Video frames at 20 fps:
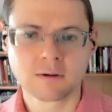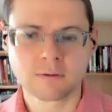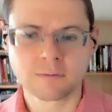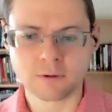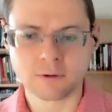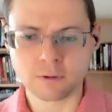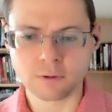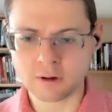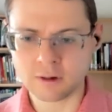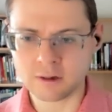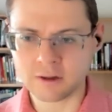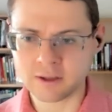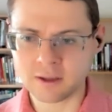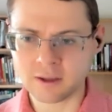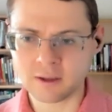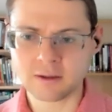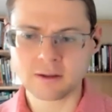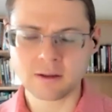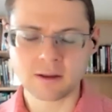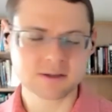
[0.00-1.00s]
through
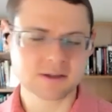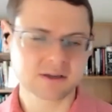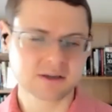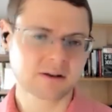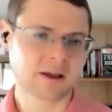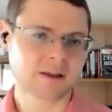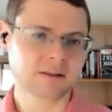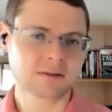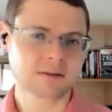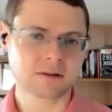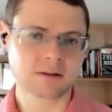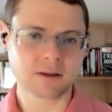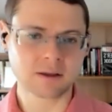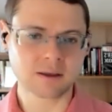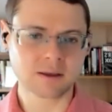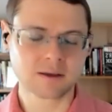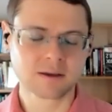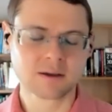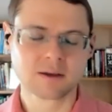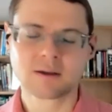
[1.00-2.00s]
clicking
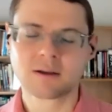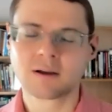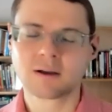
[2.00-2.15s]
accidentally